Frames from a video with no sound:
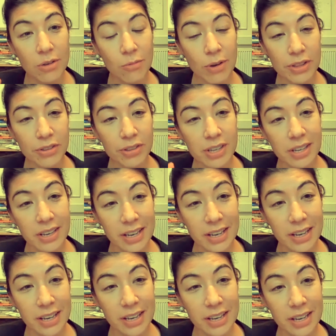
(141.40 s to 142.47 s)
whether the
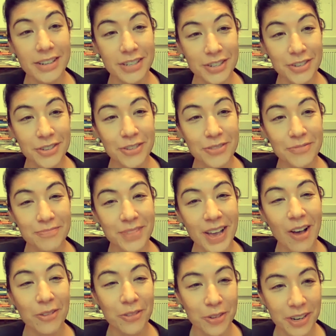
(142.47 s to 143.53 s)
international
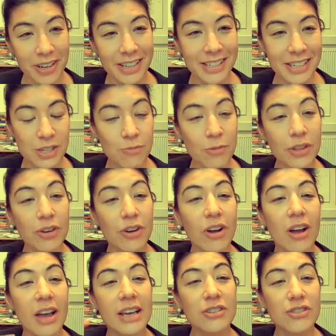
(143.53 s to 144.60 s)
health organization, whether
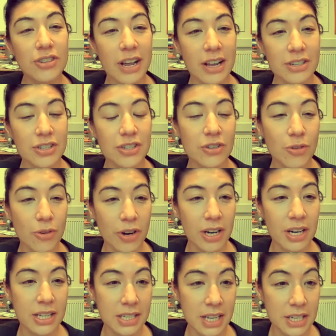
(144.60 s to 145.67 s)
international
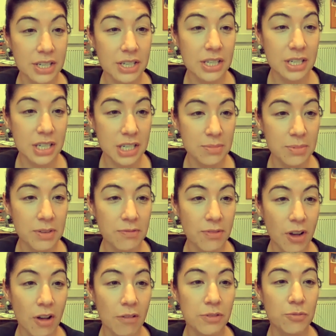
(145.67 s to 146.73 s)
organizations need to be
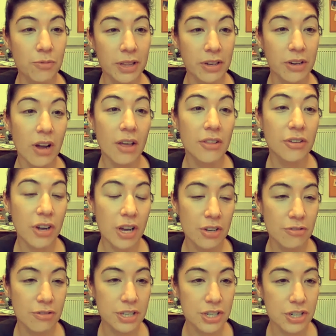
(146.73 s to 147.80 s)
involved, and whether other
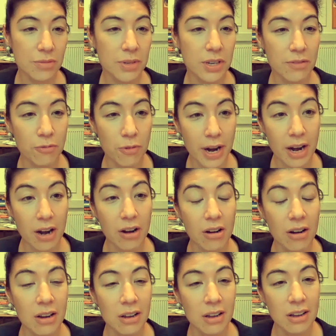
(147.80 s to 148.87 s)
countries should be aware
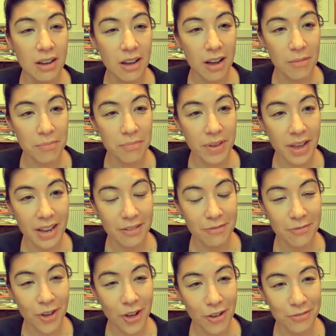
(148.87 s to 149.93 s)
and
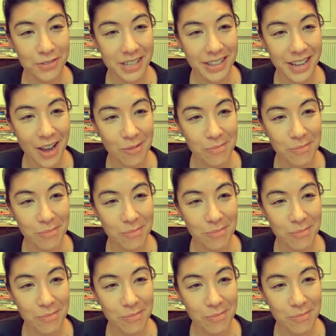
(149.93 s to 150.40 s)
involved in the